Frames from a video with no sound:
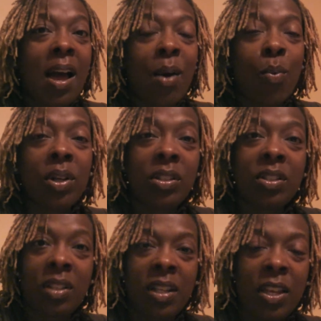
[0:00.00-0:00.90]
I want
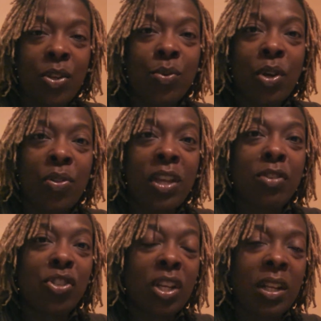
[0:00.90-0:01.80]
to let you know that
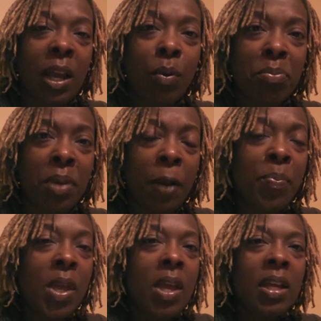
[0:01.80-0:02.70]
you should connect with me.
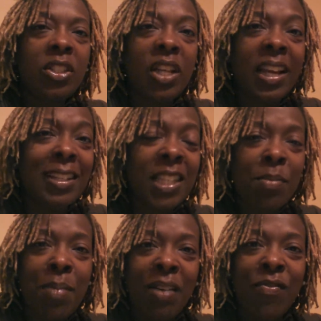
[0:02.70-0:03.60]
Check out some
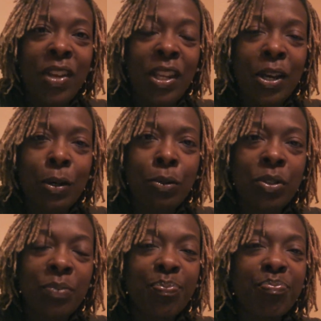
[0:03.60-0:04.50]
of my
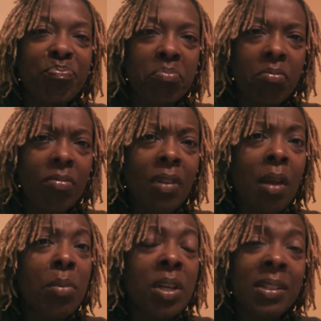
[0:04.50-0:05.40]
videos,
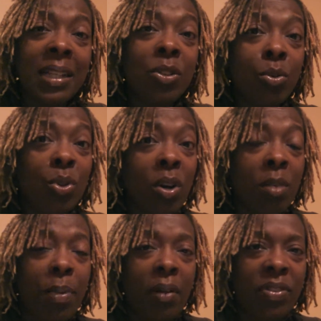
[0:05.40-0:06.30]
because I do talk
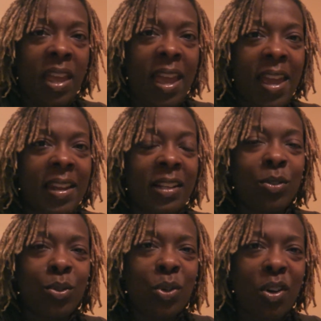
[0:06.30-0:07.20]
about that, and I
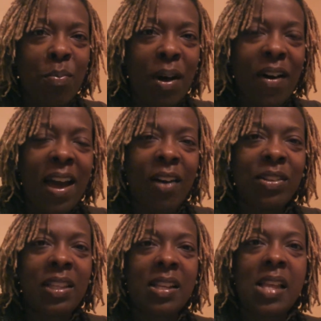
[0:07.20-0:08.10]
do talk about how
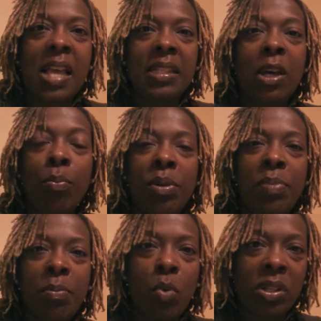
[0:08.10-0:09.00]
it has helped me
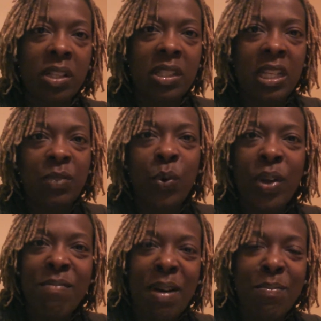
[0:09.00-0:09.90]
be more successful
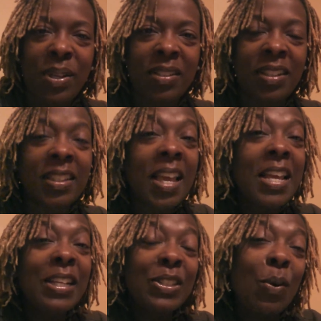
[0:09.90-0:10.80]
in my business.
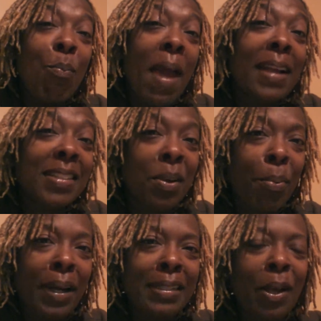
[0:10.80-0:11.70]
So back to the
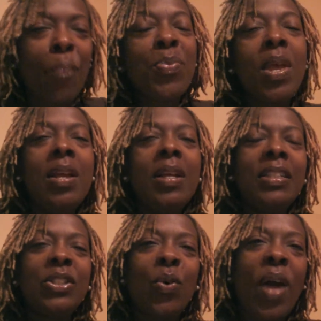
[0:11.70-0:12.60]
brain dump.
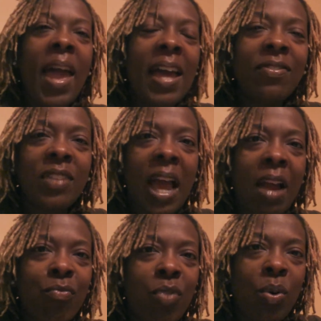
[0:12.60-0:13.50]
So after I
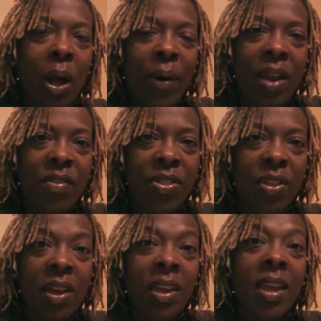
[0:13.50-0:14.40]
wrote out
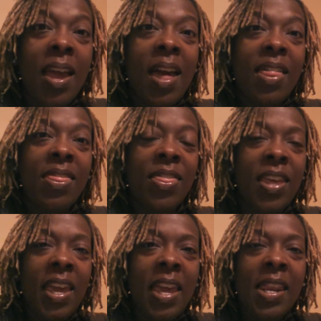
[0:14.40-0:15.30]
everything,
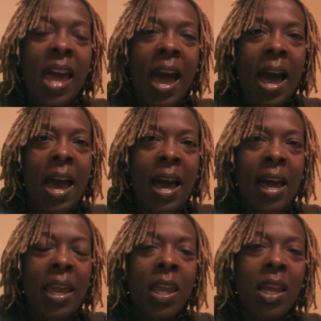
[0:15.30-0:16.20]
then
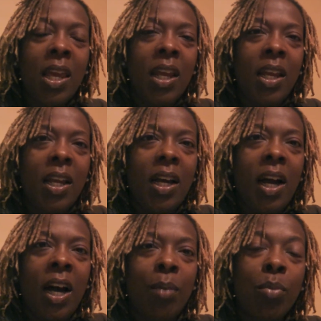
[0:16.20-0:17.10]
I
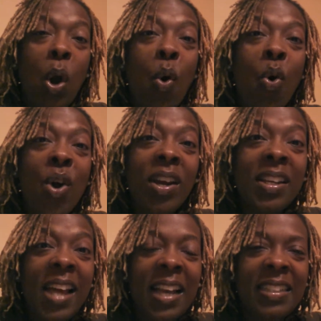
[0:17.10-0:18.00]

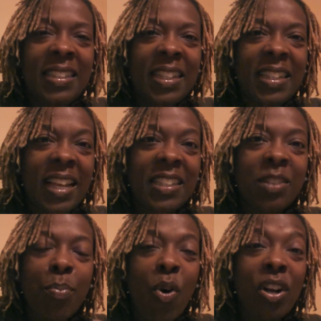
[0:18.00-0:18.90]
organized it. That's
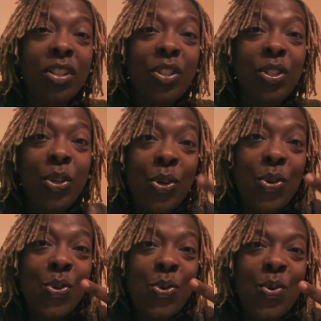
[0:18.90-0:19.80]
the part
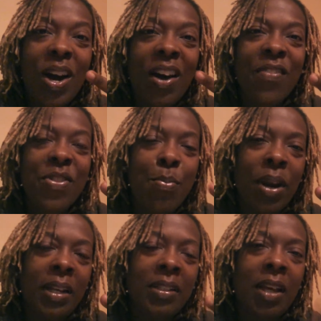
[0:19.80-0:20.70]
2 of the
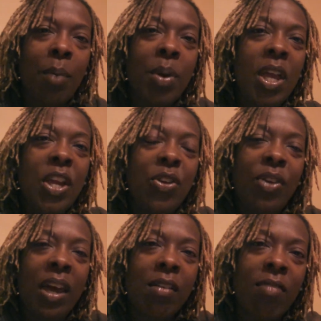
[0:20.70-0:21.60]
brain dump. You
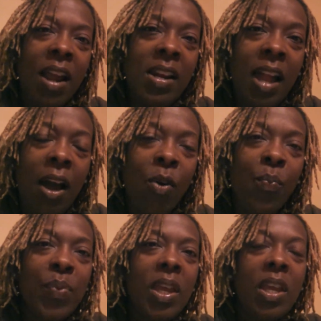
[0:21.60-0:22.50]
got to write it out.
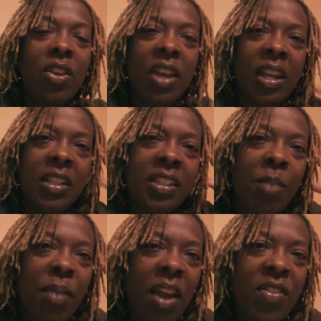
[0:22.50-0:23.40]
You got to
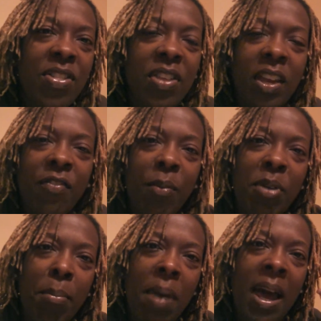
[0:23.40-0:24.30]
dump everything from
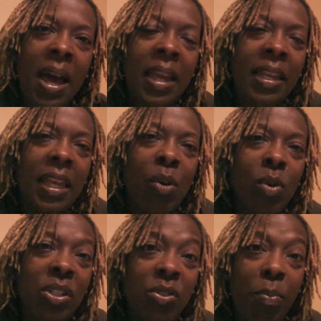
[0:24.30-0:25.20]
your mind
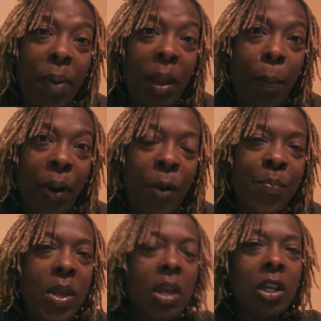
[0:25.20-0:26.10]
onto the paper,
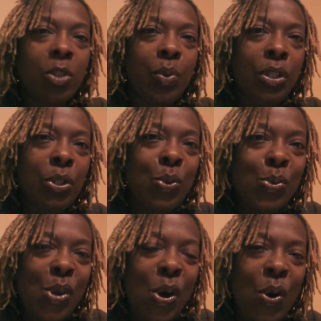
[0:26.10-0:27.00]
because we do
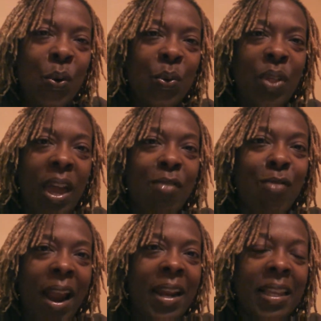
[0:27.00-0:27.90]
know that
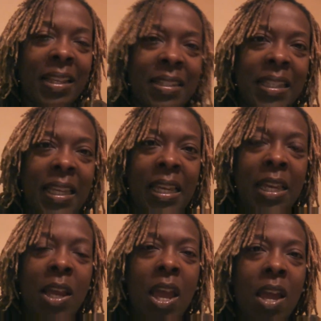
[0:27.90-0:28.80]
writing is
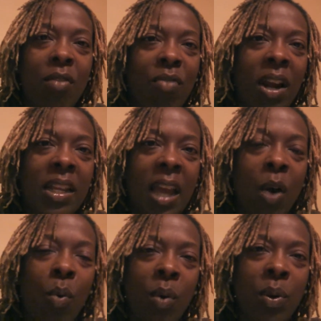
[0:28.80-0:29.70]
key. Writing
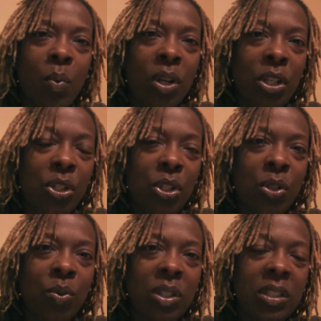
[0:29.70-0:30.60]
out what we want to
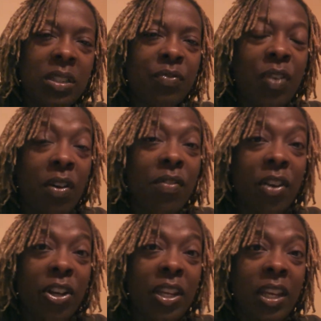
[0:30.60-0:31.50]
do is very,
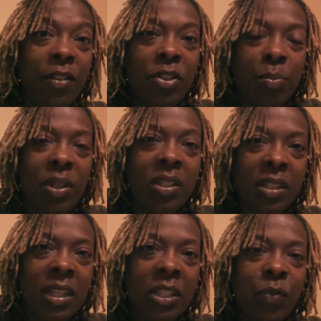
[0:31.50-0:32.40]
very key to be
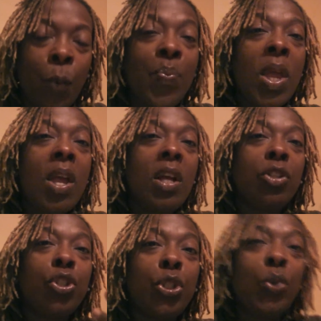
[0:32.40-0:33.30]
successful.
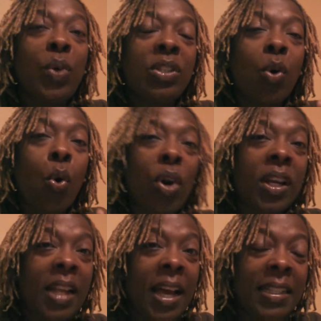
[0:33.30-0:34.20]
2 is
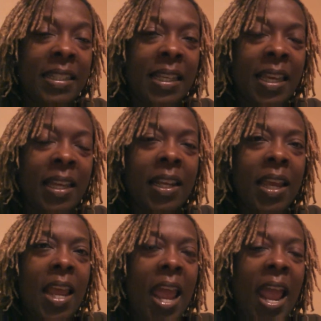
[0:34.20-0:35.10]
organizing it,
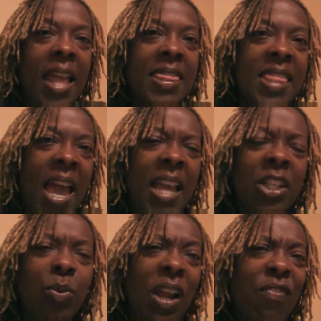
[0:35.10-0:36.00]
and that
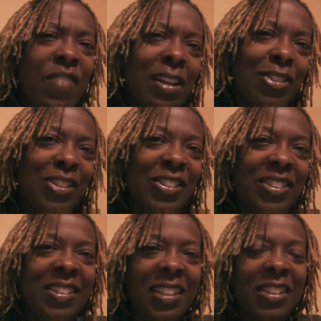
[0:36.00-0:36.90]
is what I found that
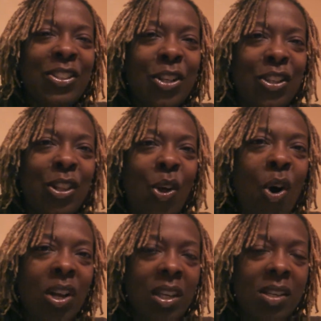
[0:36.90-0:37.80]
it took the
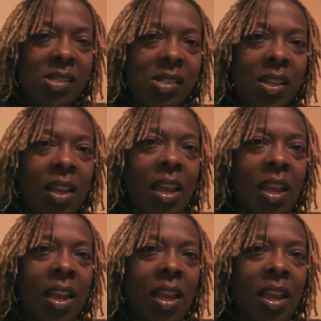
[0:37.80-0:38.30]
longest,